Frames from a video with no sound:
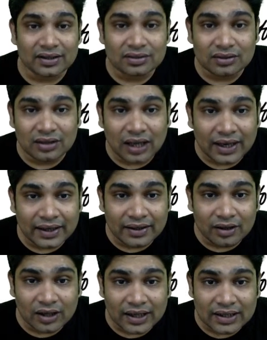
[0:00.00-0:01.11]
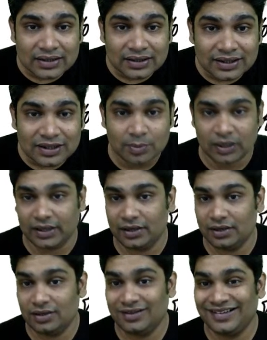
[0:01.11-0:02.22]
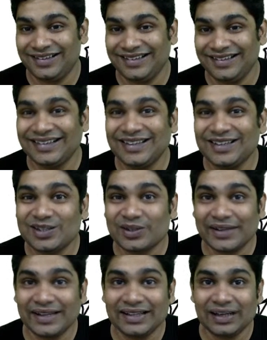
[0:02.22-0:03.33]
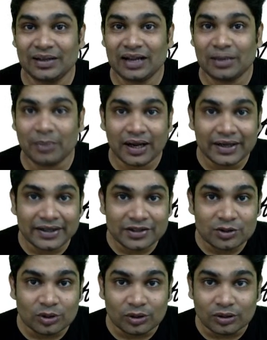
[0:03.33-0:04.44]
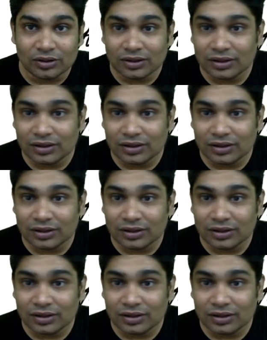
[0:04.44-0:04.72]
so I did not cancel this pi. So yeah, that pi needs to go.